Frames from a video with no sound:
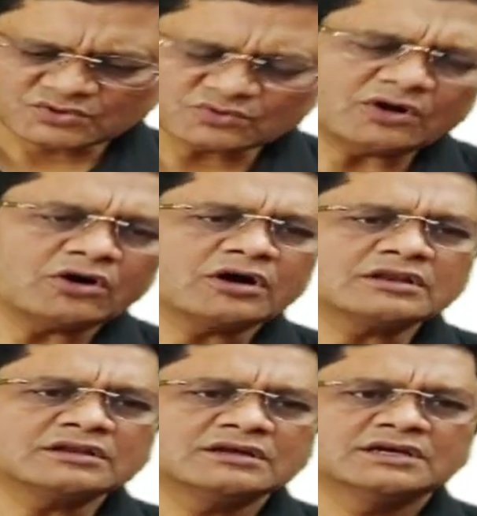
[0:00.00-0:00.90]
So
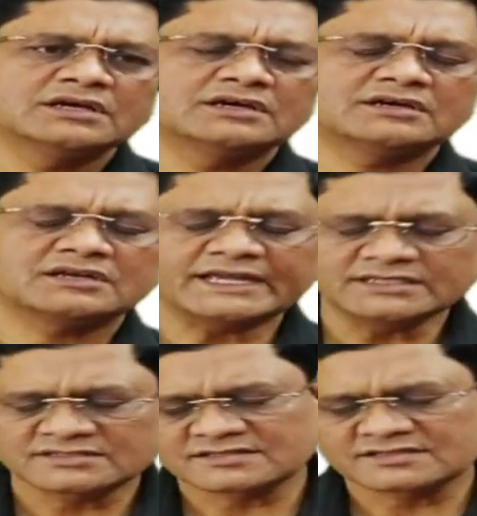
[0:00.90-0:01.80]
all
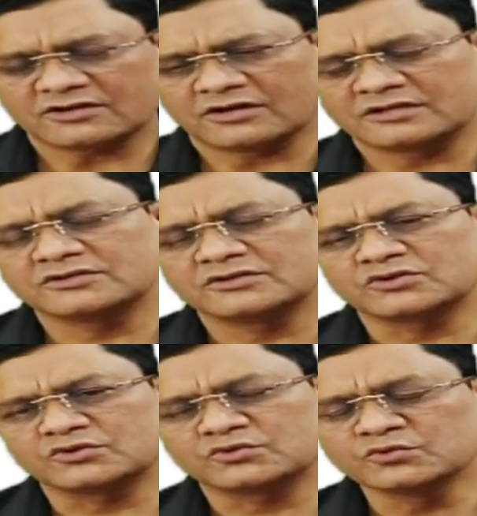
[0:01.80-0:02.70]
rights, all
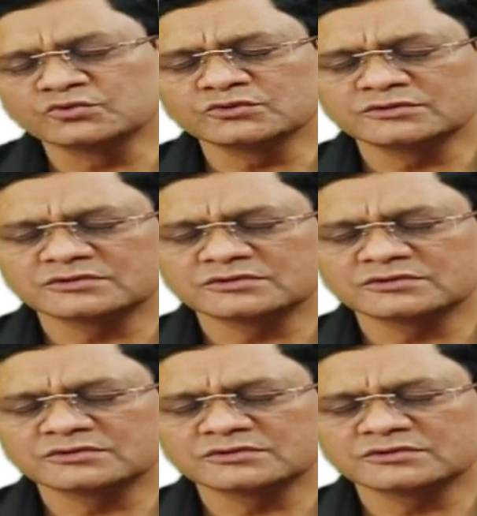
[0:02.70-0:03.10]
rules,